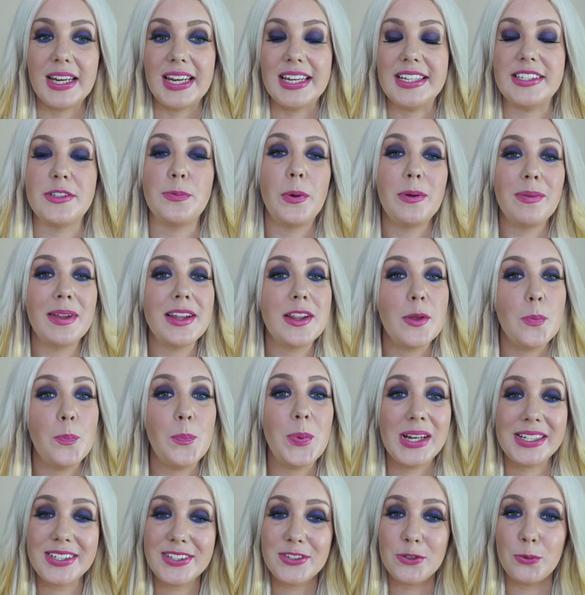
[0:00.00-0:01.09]
is probably the
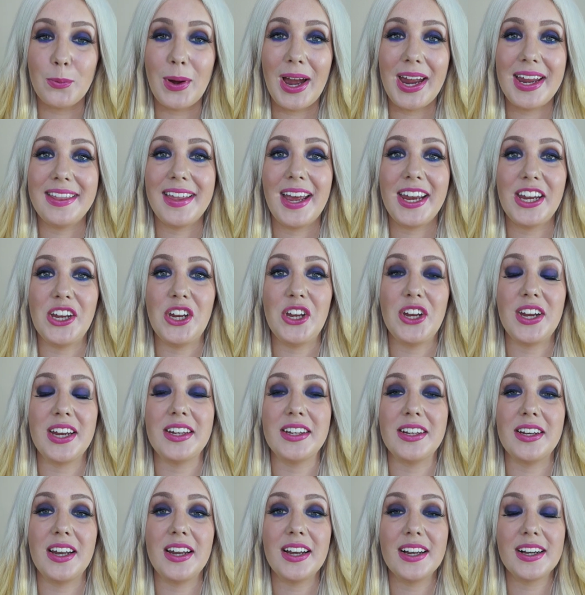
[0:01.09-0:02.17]
best way that you
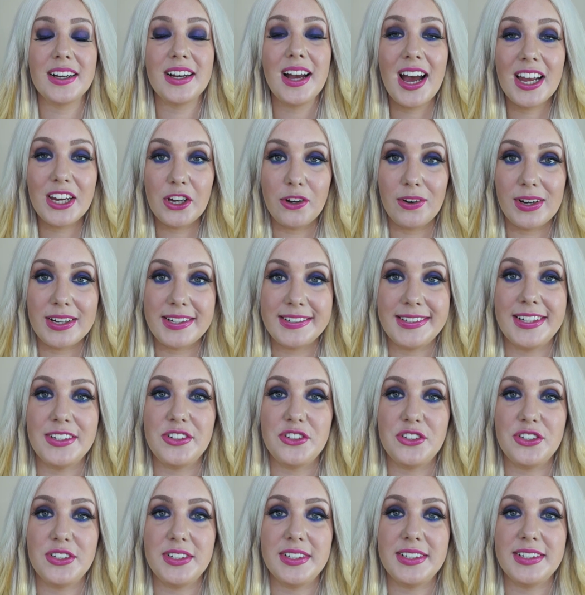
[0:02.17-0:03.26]
can cut your
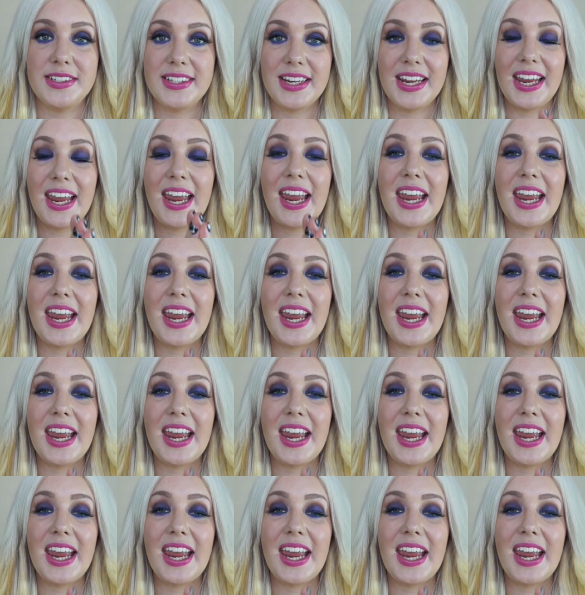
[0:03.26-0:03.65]
extensions